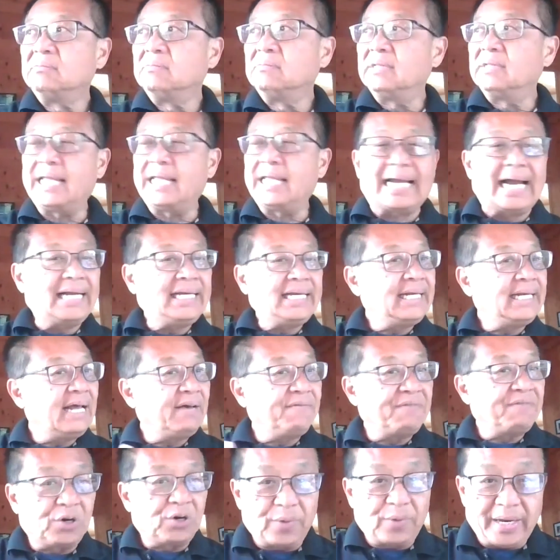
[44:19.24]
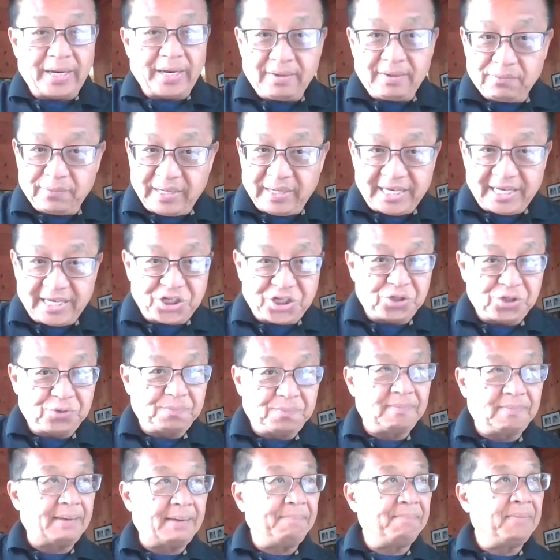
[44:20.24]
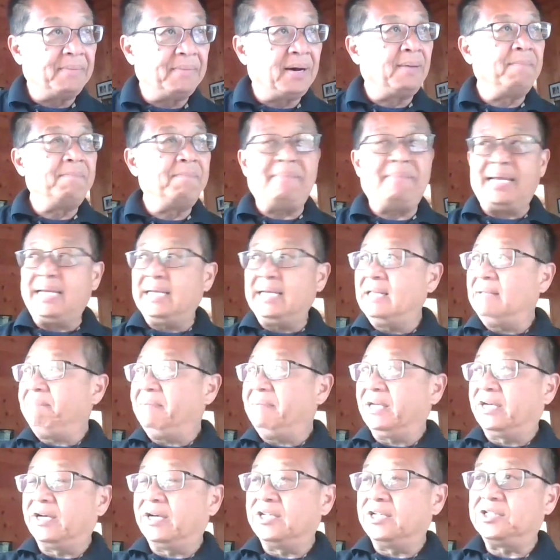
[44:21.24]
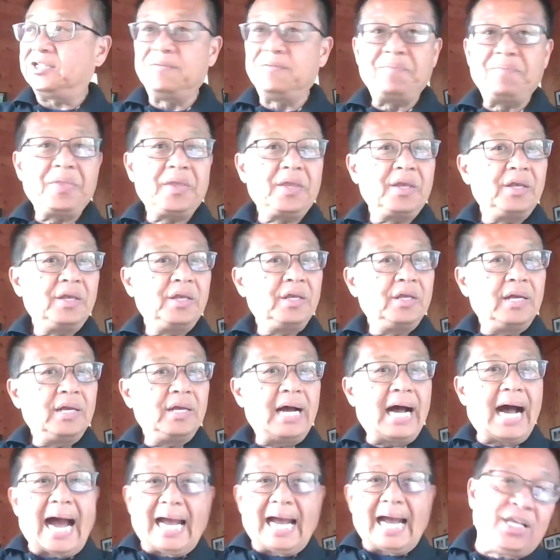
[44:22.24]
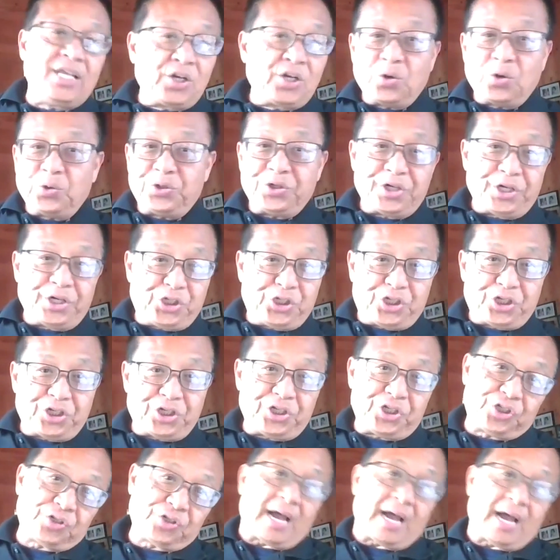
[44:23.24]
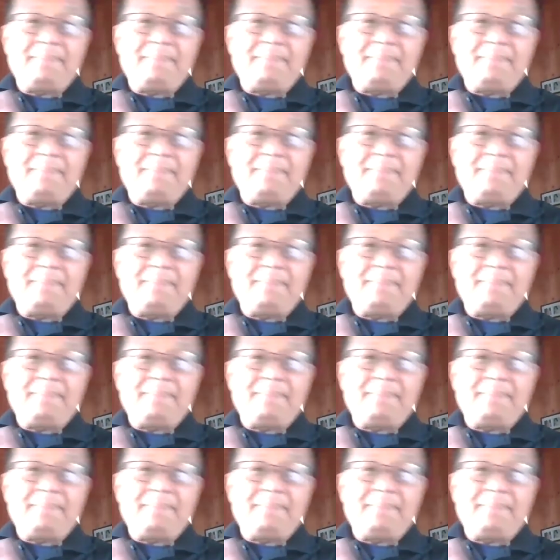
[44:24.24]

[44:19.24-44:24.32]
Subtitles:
Like, I didn't have a great relationship with my mom, mainly because I didn't go to her church, so I